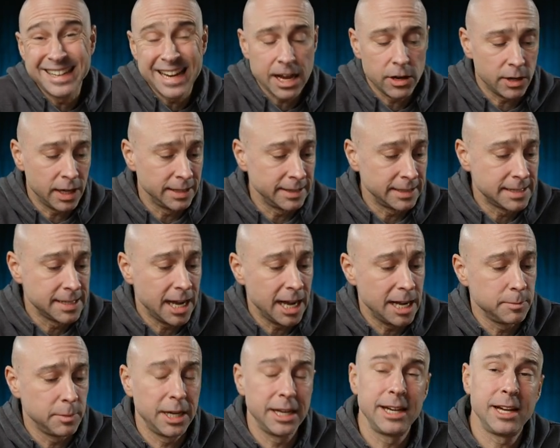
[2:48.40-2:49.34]
and out on the
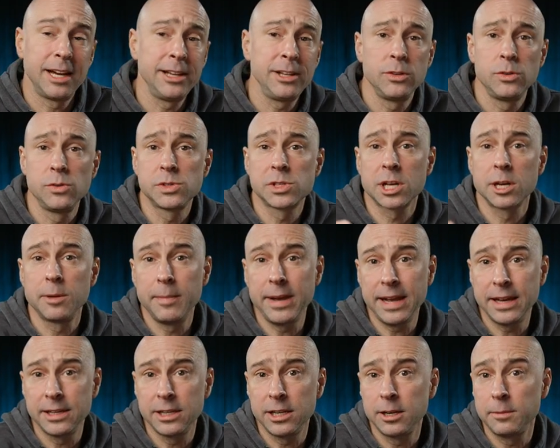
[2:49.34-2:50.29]
timeline, I use
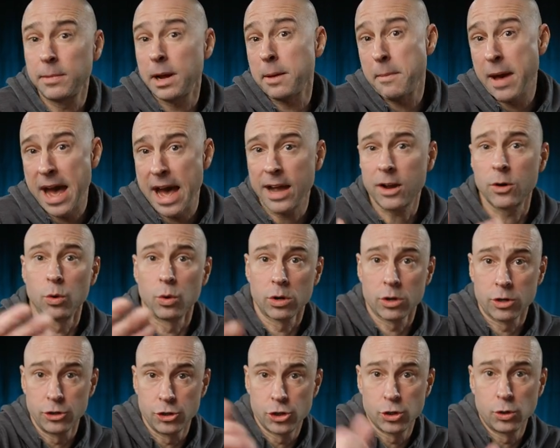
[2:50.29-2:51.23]
Command on my Mac or
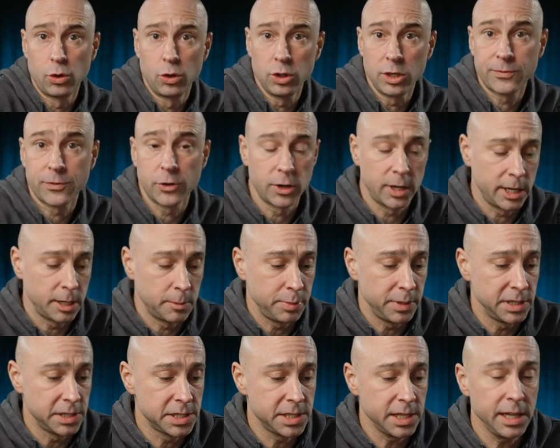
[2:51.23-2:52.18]
Control if you're on a
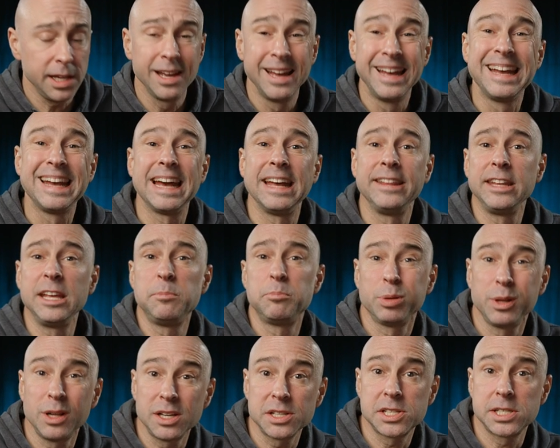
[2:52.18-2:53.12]
P C, and the
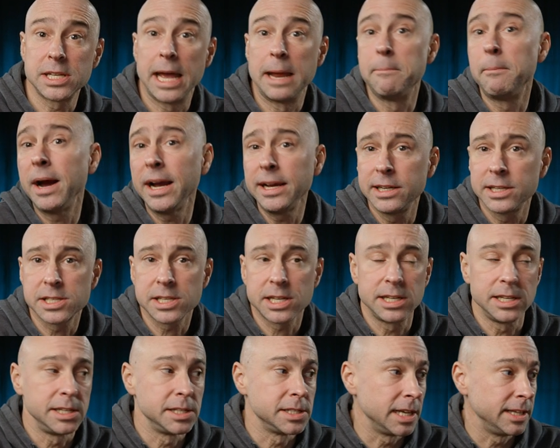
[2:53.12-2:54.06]
plus and minus
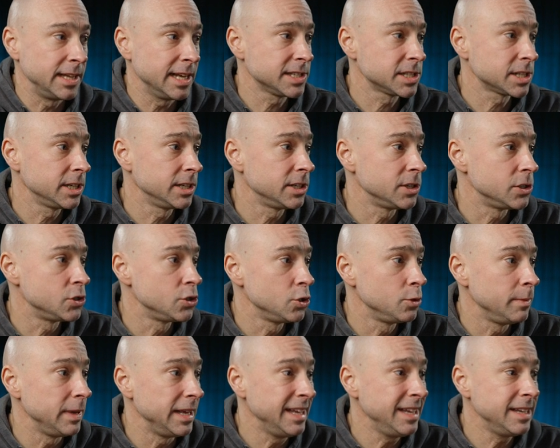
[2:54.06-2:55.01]
keys, and that's gonna
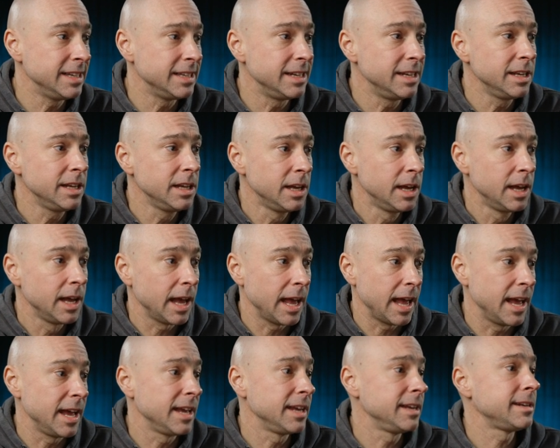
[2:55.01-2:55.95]
zoom in
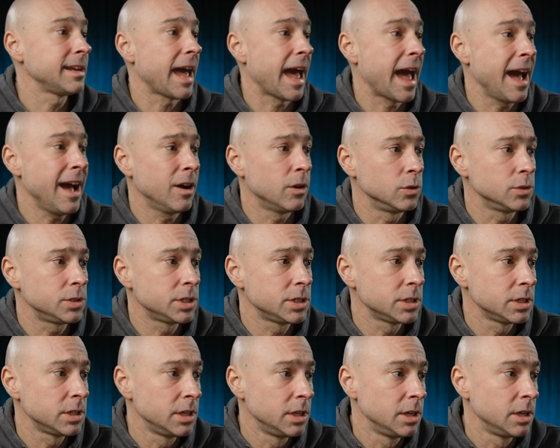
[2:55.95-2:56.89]
and
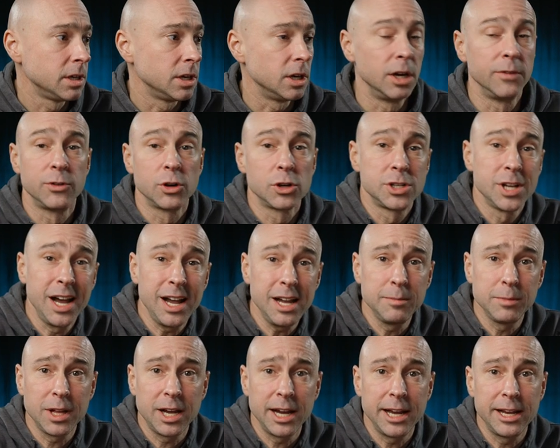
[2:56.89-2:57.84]
out of your
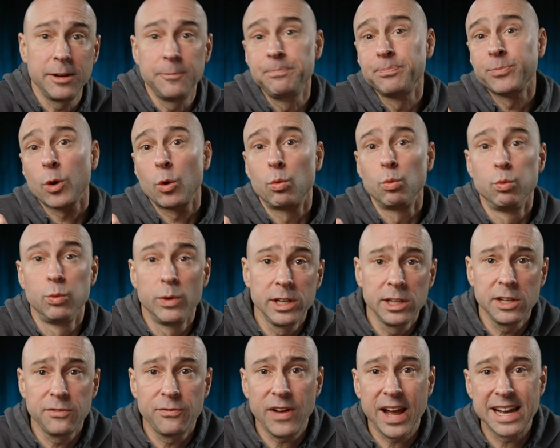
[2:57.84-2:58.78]
timeline
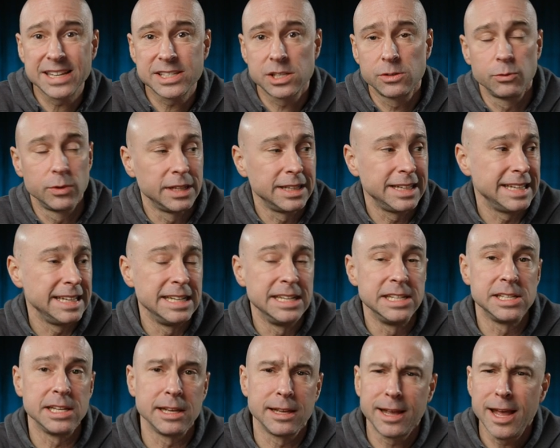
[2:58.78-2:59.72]
really fast and really
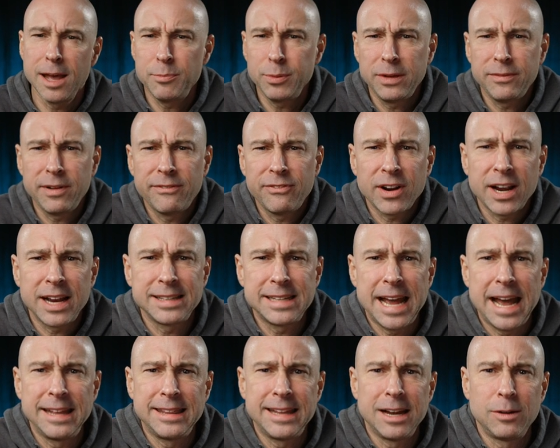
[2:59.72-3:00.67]
easy. Can't believe I forgot to
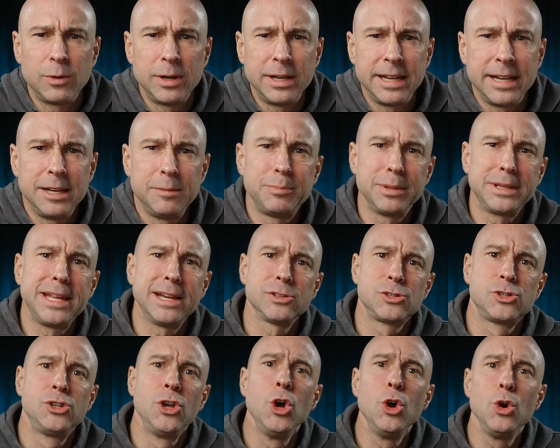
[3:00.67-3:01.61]
add that one in, but
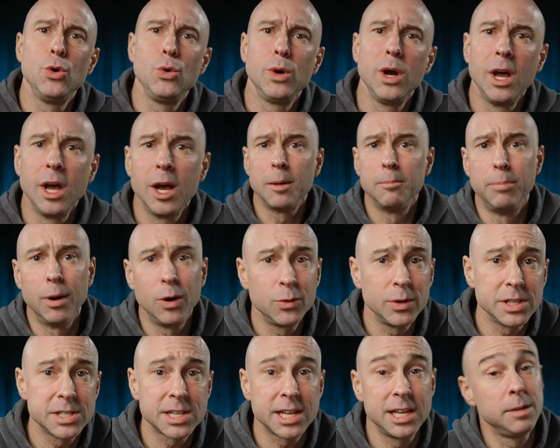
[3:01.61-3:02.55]
there's two
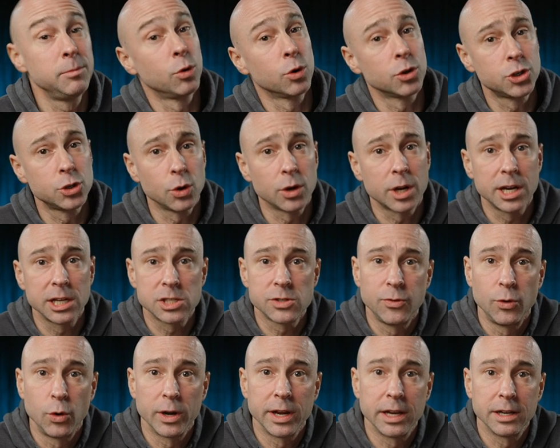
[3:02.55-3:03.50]
bonus keyboard shortcuts
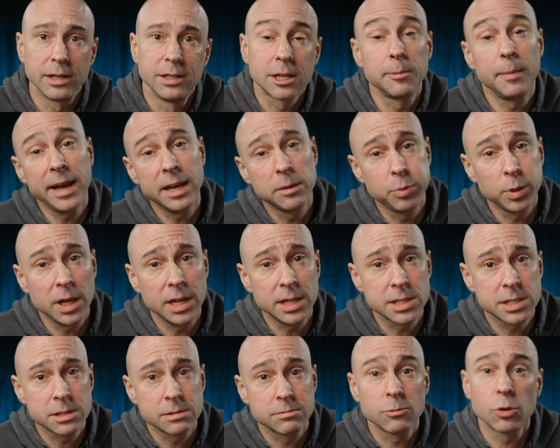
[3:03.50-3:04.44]
for you. Command
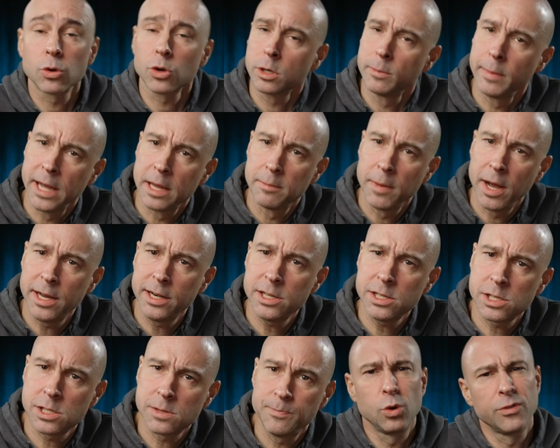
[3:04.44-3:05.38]
plus, Command
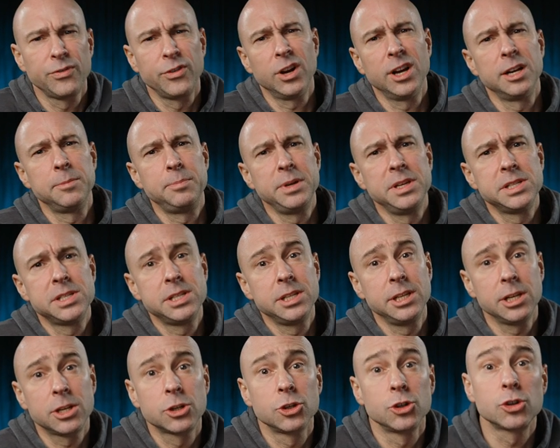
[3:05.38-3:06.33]
minus, or if you're on a P
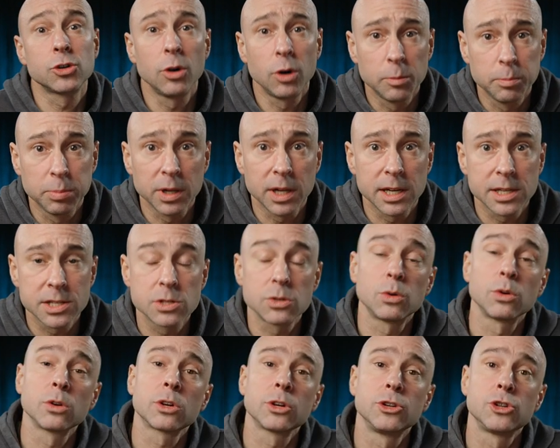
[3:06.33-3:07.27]
C, Control plus
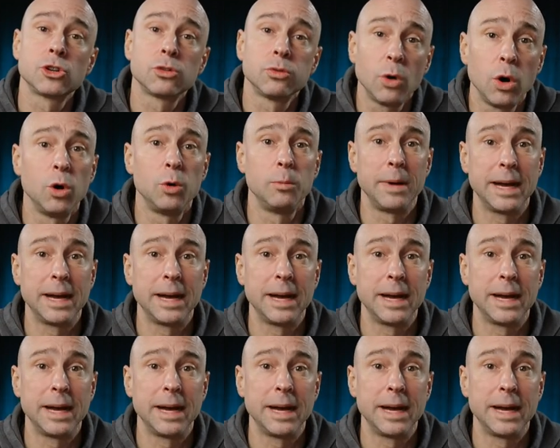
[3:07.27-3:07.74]
or Control